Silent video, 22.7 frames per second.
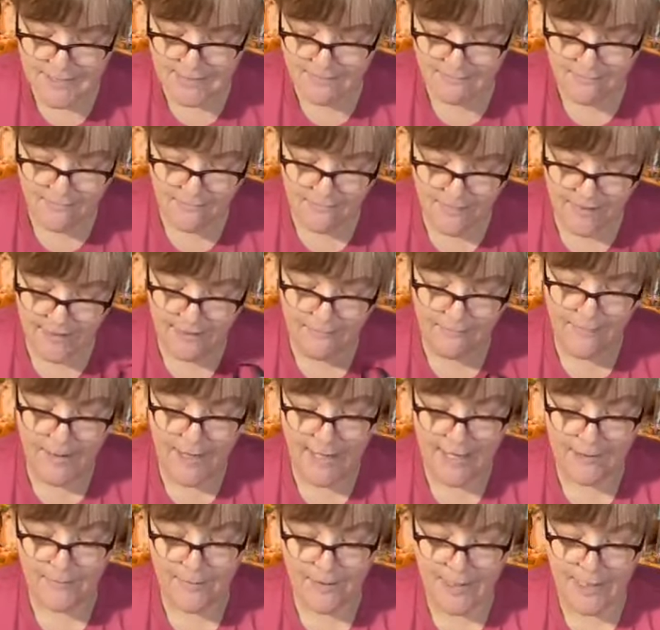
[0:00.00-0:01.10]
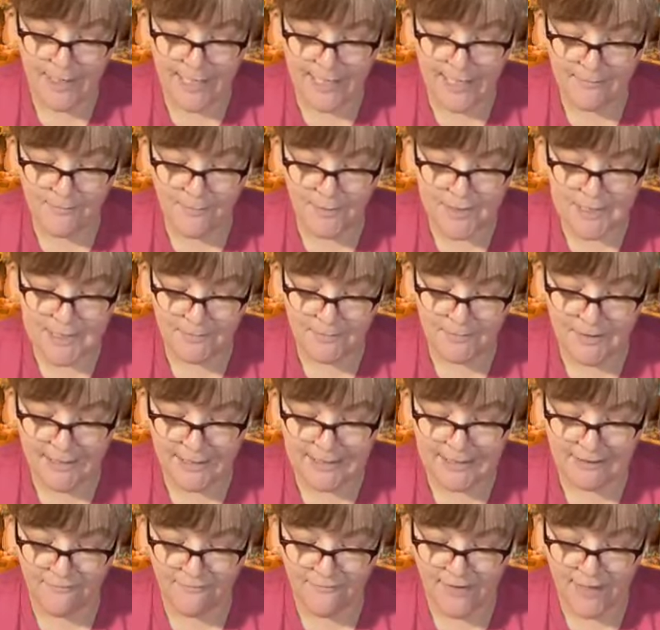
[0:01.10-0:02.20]
some like Mod Podge, I can put some of
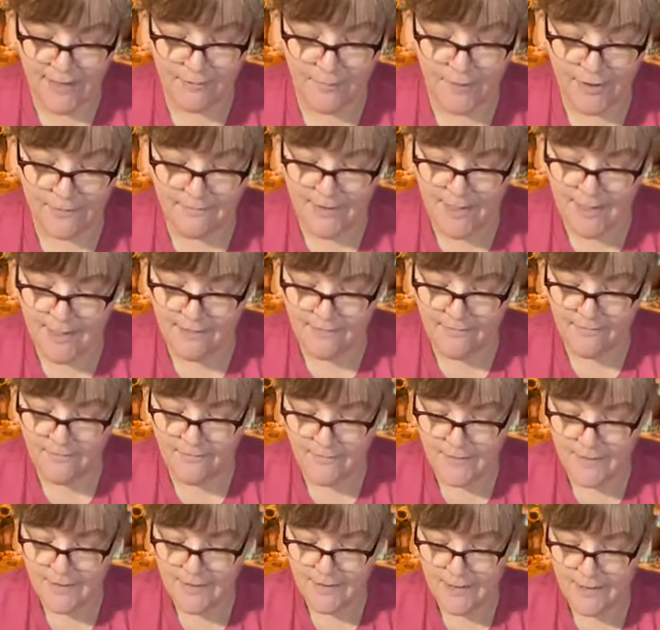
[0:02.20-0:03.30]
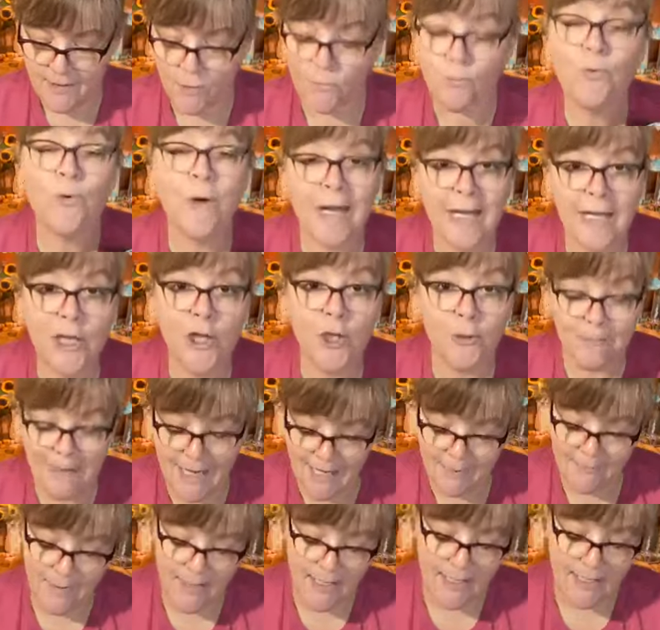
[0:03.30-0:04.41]
like the fabric Mod, the regular
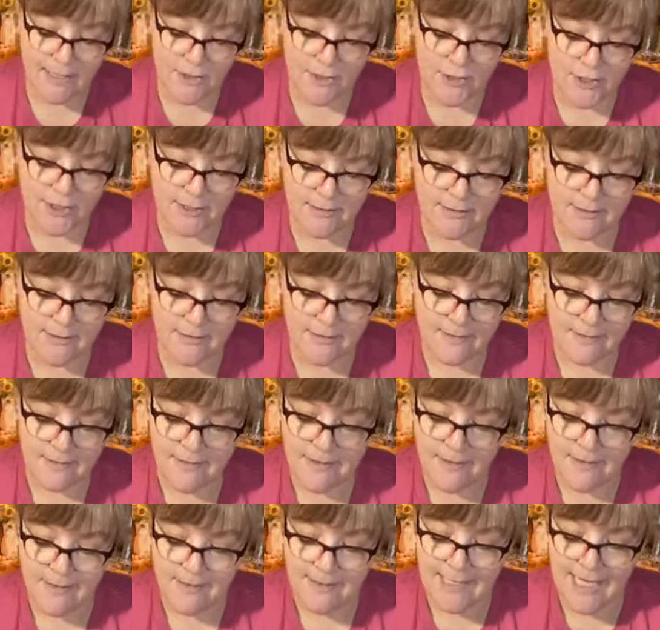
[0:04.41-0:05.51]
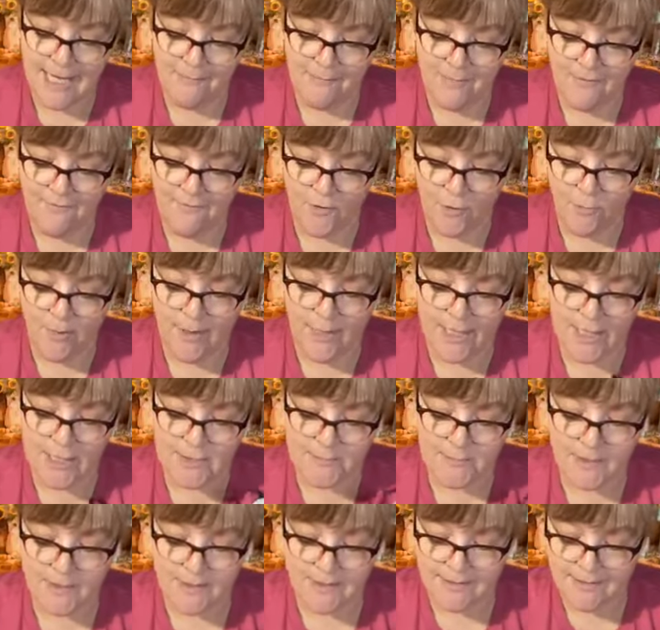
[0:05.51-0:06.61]
Mod Podge, not my faux Podge,
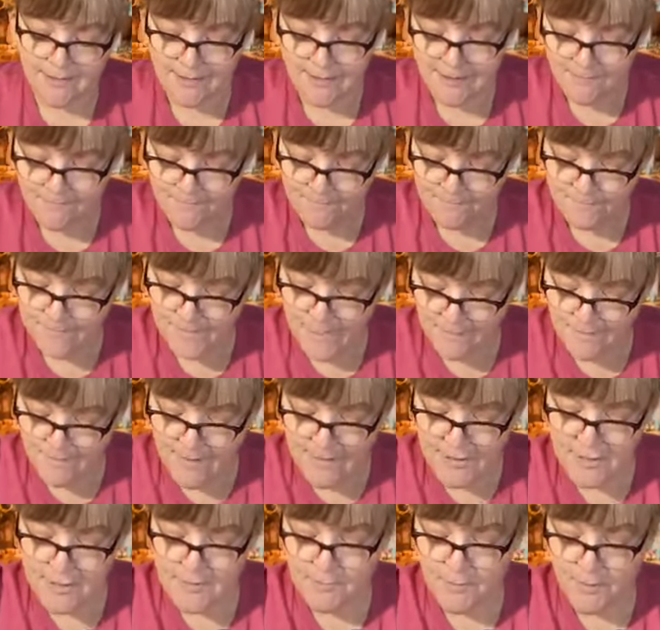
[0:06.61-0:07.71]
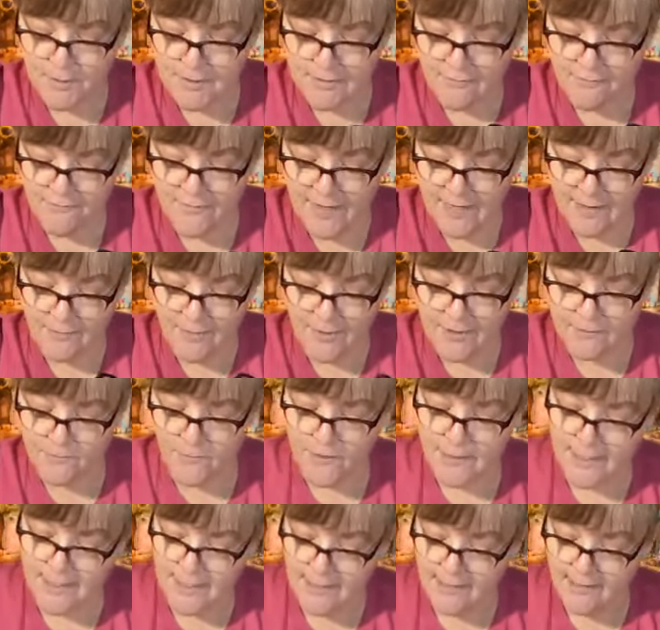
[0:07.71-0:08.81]
but I may just put the fabric
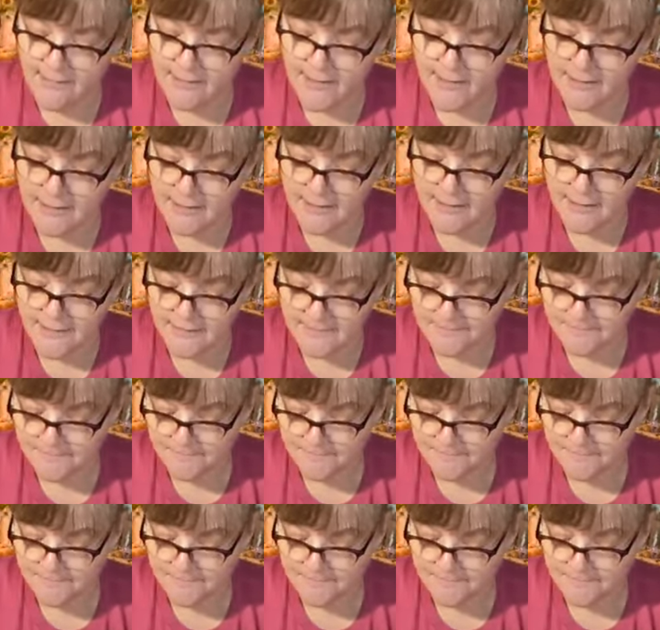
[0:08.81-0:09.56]
one on there.